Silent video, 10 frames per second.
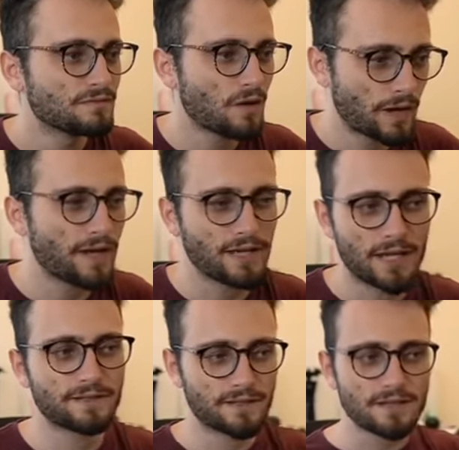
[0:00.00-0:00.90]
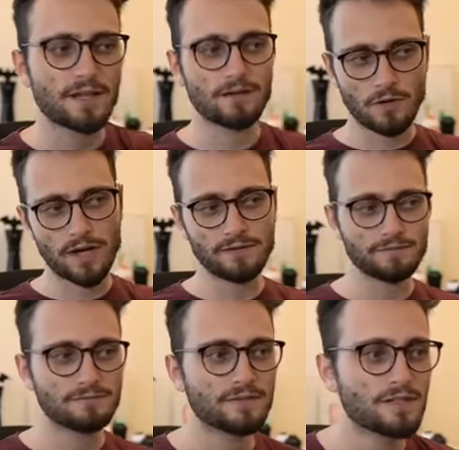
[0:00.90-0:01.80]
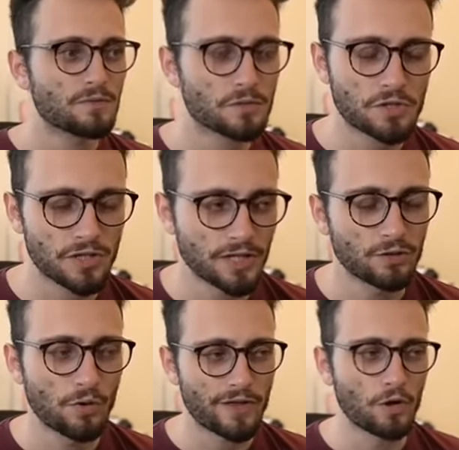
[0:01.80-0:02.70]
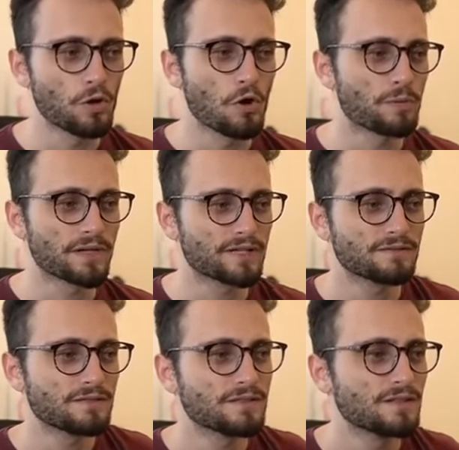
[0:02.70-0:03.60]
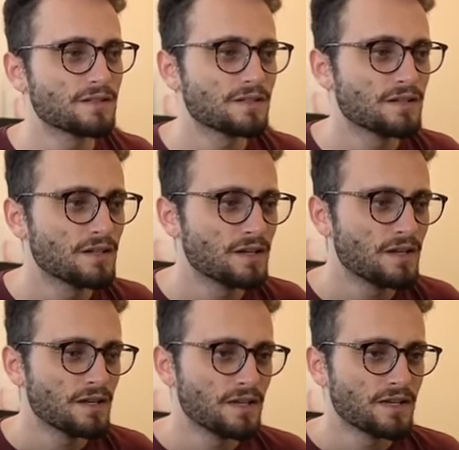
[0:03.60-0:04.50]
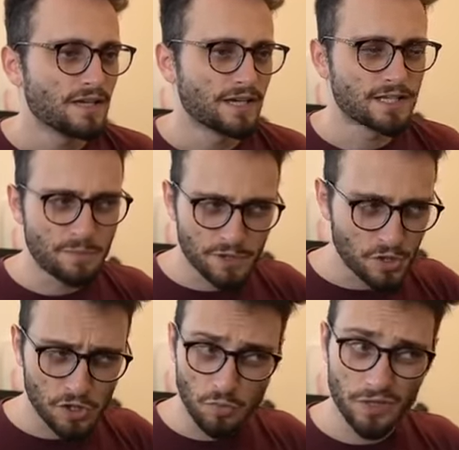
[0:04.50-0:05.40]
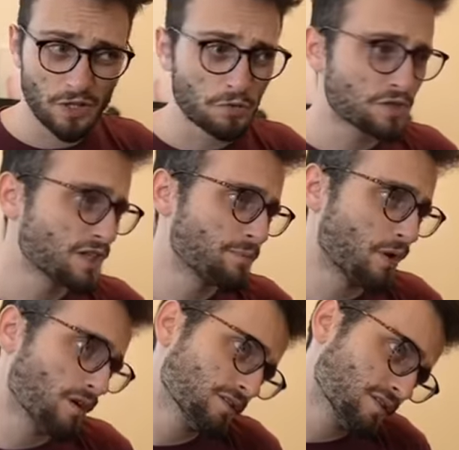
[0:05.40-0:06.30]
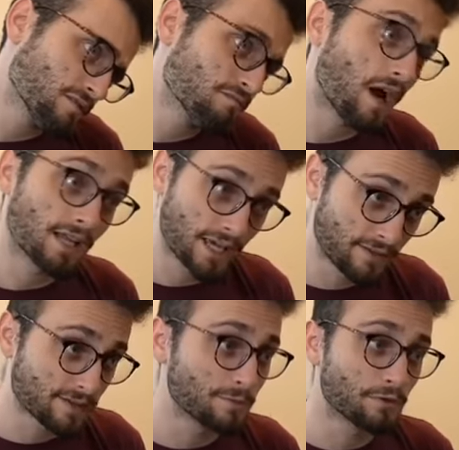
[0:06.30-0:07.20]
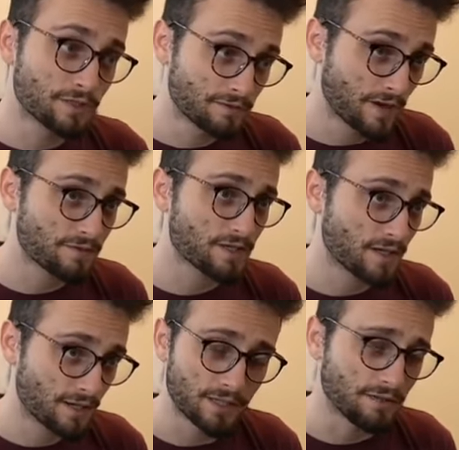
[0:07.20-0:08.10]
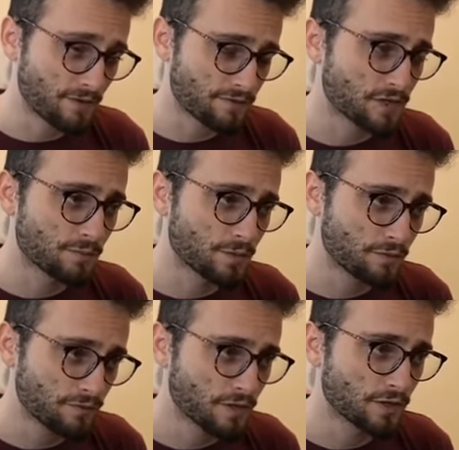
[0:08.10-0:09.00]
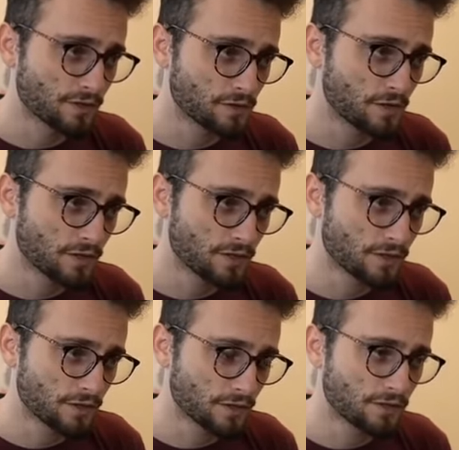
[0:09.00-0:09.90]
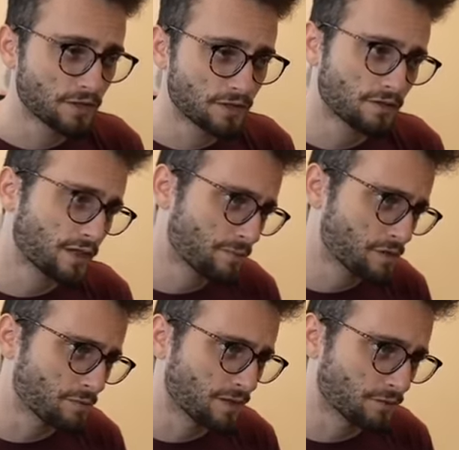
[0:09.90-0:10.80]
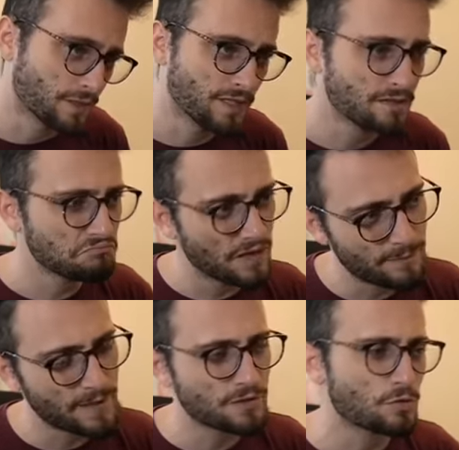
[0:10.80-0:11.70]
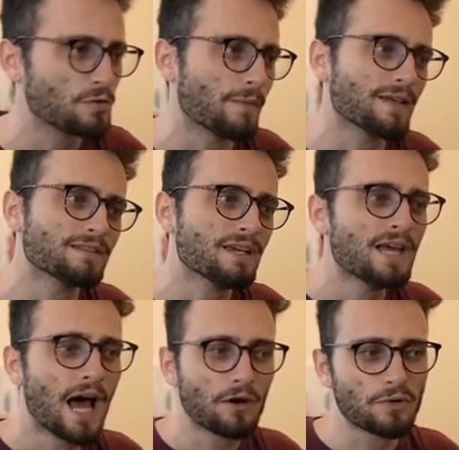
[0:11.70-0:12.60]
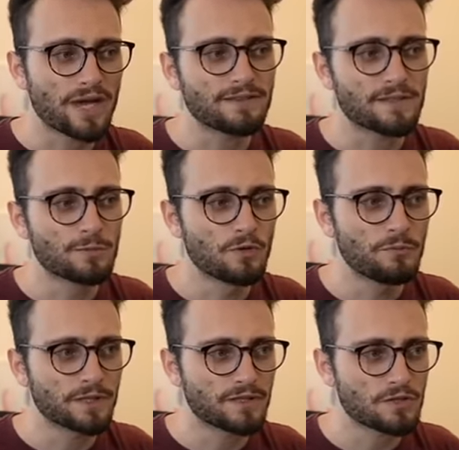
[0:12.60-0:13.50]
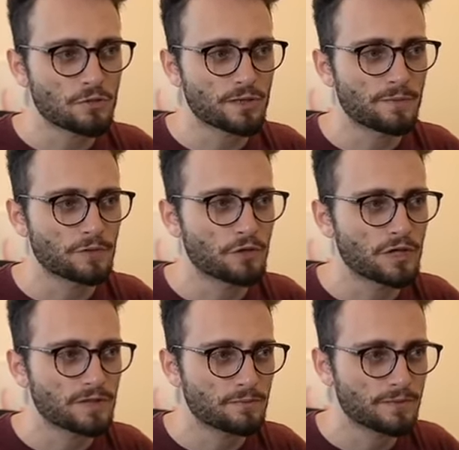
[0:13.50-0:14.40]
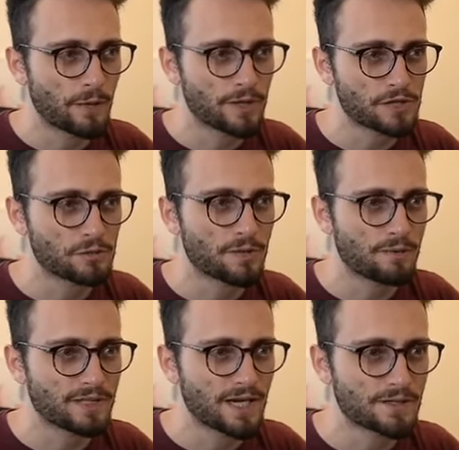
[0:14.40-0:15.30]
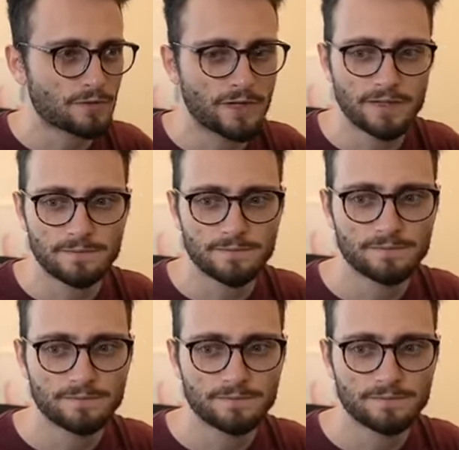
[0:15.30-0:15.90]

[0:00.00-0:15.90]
Okay, I like this. I like, okay. We're just going to ignore that whole opening. It's a position with no c-pawns. I like this move. D five is a, uh, e five is a good move. Good, good, good, good, good, good. Okay, bishop e three. I'm not so... I'm not... I don't hate this move, but it does open up your rook. Now, black should probably castle, right?